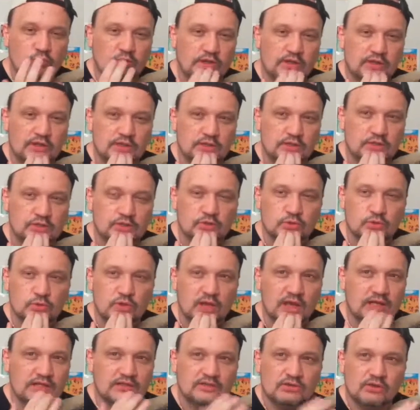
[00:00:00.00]
what I can do.
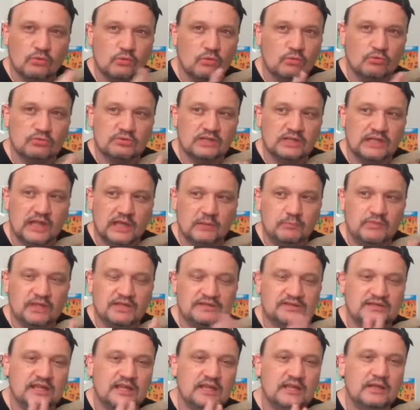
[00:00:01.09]
I'm
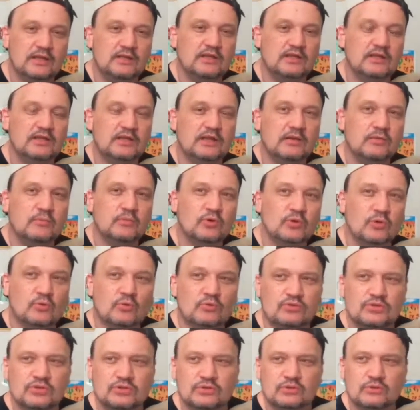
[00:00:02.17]
not saying I'm
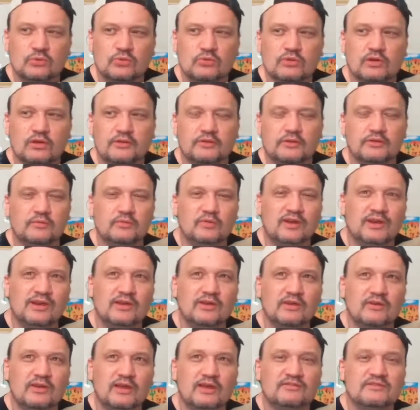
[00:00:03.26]
going to or not.
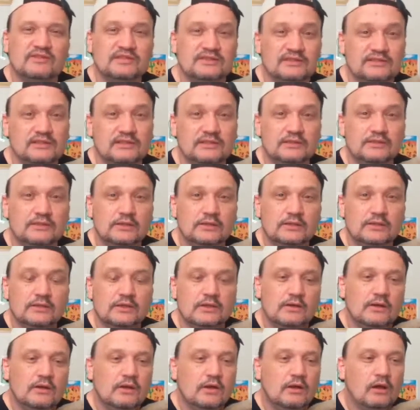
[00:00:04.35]
I'll have to see.
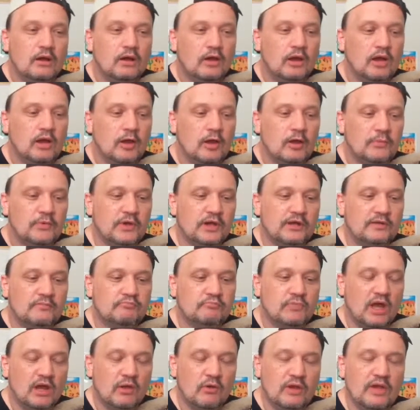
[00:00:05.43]
But
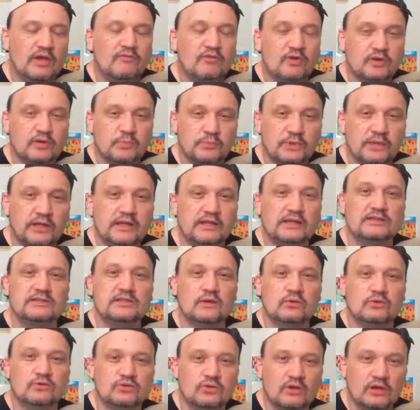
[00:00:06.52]
I'll have other plans.
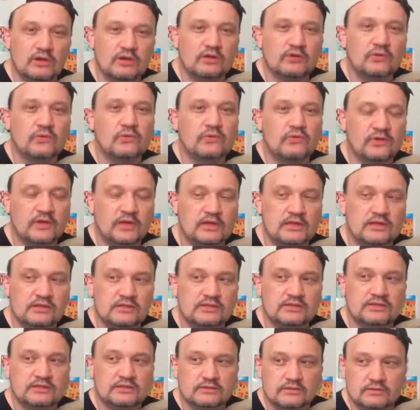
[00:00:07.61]
I'll try other
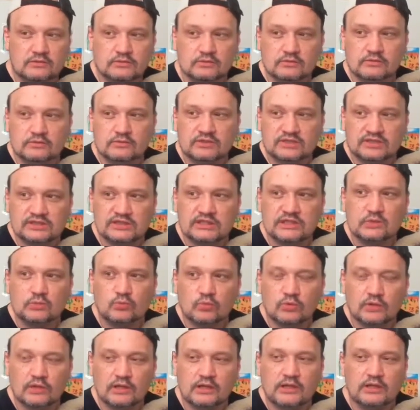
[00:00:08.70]
things and see
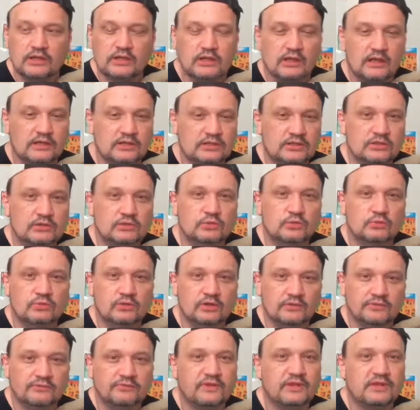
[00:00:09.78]
what can I do and
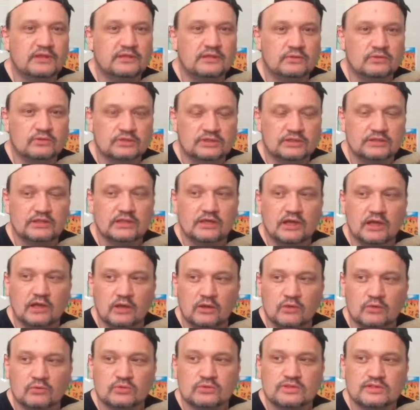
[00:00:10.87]
everything else, and
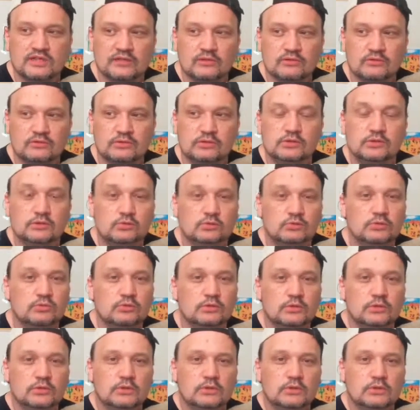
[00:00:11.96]
I'll tell you